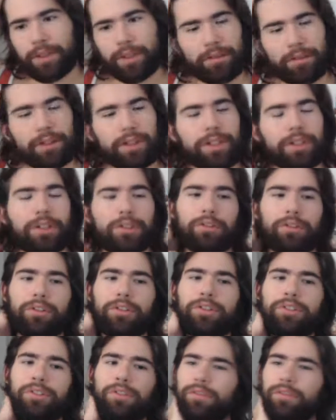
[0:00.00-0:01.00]

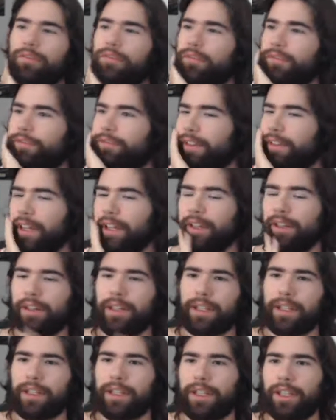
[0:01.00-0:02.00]
Huge fan of
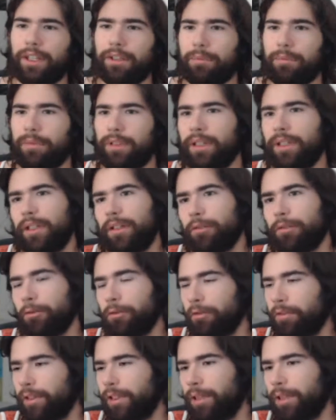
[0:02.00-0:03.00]
that game.
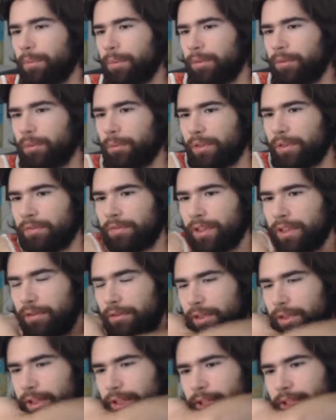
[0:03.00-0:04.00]
Growing up, it was my
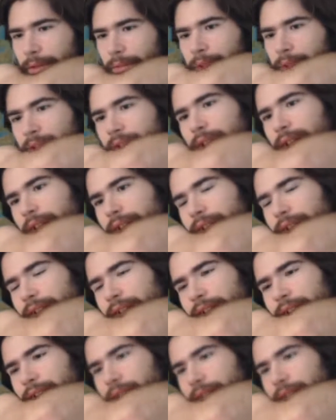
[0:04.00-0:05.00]
favorite game.
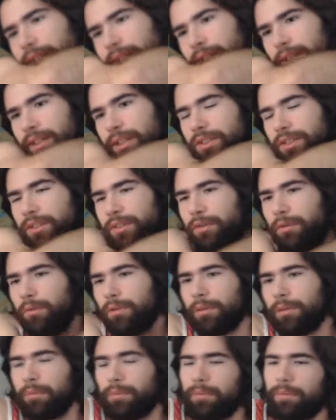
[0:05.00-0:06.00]
It's still one
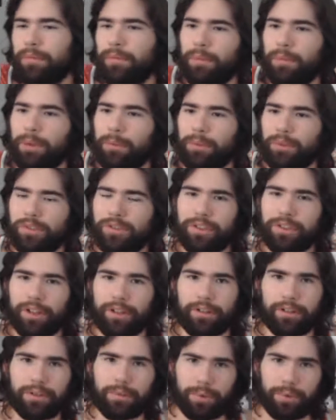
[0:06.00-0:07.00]
of my most
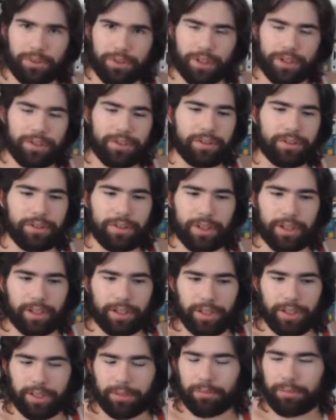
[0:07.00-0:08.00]
cherished possessions, that
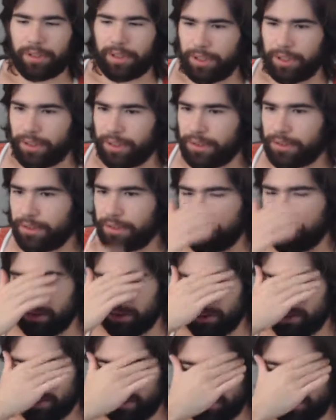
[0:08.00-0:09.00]
game, because it's
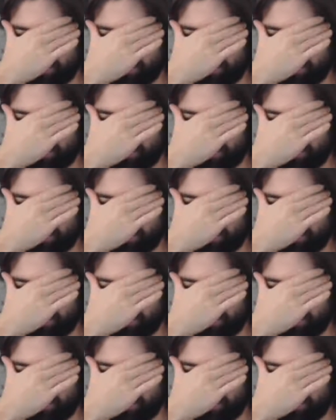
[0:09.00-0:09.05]
just